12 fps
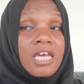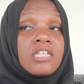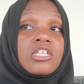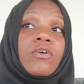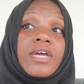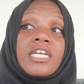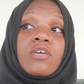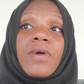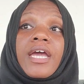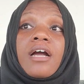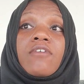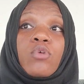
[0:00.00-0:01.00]
so
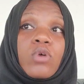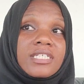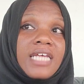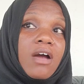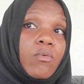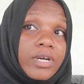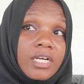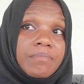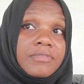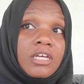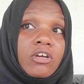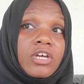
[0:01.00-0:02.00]
anyway of course i went
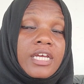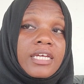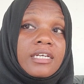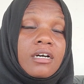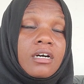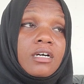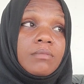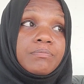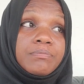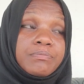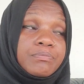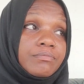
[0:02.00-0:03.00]
up there and um